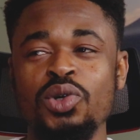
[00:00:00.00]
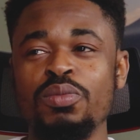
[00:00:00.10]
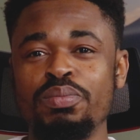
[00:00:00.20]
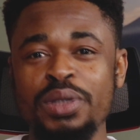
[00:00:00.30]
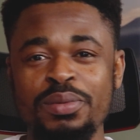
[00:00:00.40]

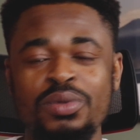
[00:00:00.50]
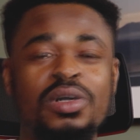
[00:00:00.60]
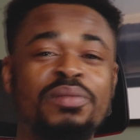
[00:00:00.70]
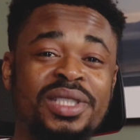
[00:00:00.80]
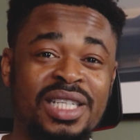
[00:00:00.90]
So
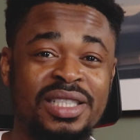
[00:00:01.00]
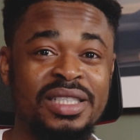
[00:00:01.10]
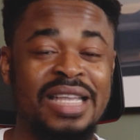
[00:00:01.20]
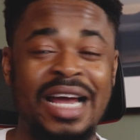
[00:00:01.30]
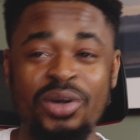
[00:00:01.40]
people or
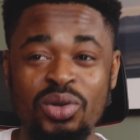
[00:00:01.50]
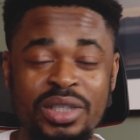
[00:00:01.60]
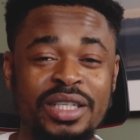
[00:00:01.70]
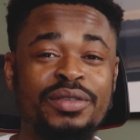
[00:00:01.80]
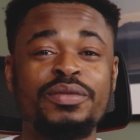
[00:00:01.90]
businesses are
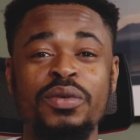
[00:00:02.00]
looking